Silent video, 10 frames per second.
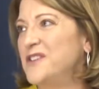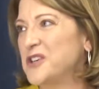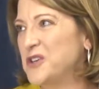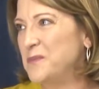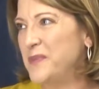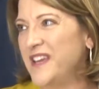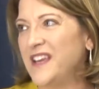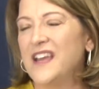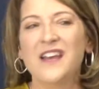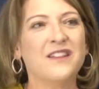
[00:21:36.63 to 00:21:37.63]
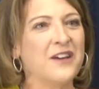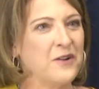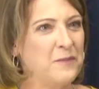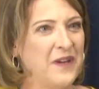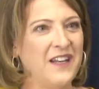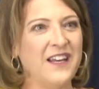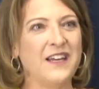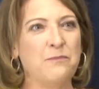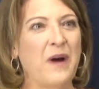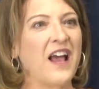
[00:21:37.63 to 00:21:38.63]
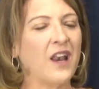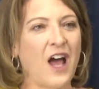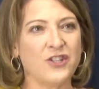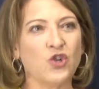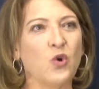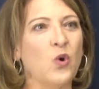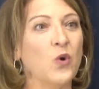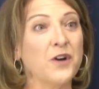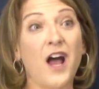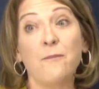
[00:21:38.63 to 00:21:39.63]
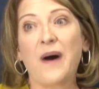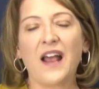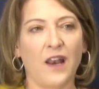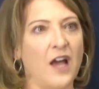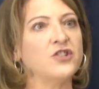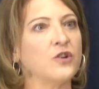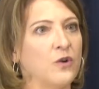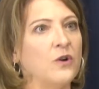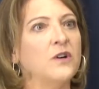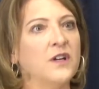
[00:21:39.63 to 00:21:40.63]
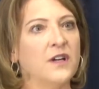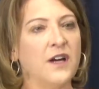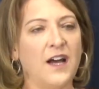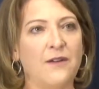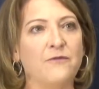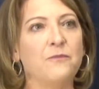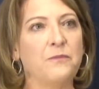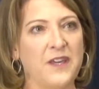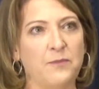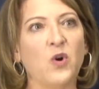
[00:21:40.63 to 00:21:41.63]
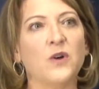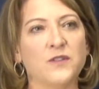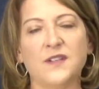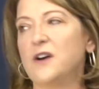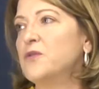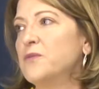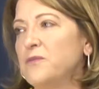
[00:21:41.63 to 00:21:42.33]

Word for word: it could be their immediate biological or non biological. Mm-hmm. Um, people. So you